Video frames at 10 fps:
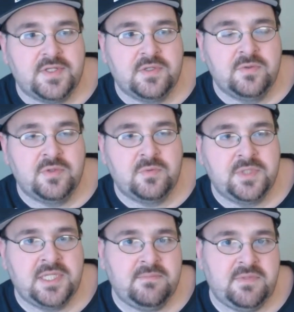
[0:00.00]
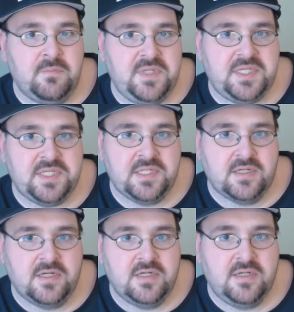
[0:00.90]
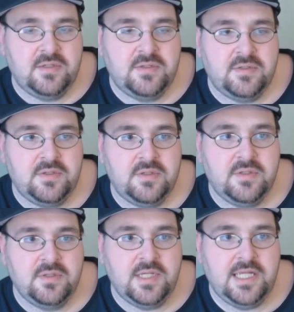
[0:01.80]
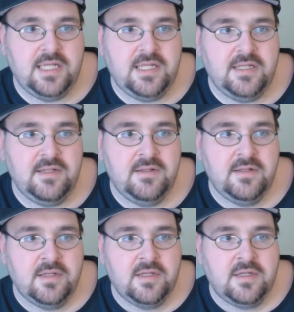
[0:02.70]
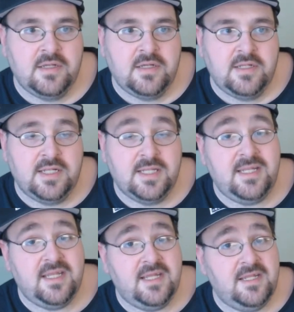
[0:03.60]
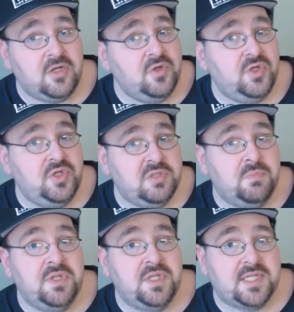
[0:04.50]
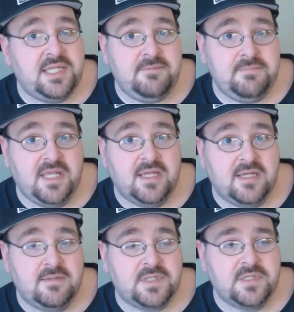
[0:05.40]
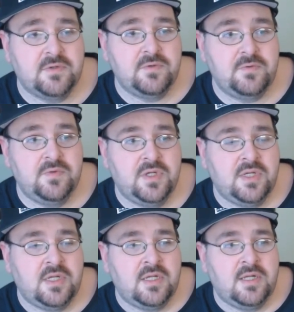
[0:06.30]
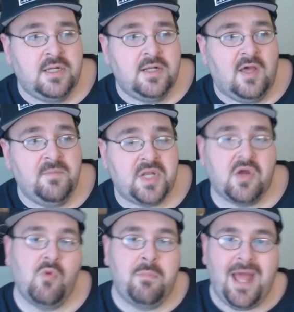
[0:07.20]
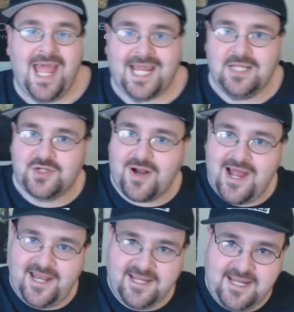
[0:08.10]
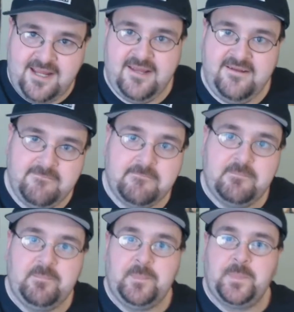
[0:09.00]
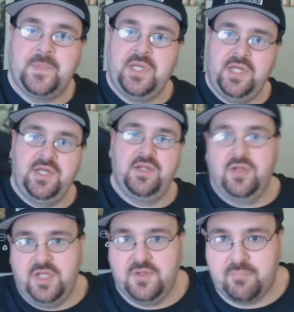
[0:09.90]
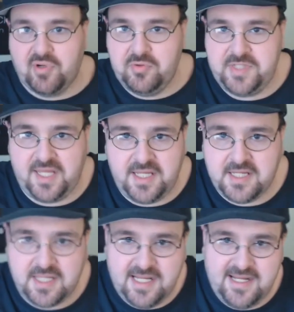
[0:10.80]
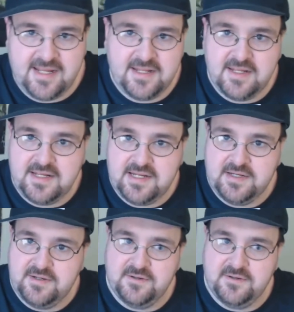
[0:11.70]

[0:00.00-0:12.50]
So there was something missing there. And now then again, it could have just been the steep time. So I'm going to go back and try it again in a Pro Tank and in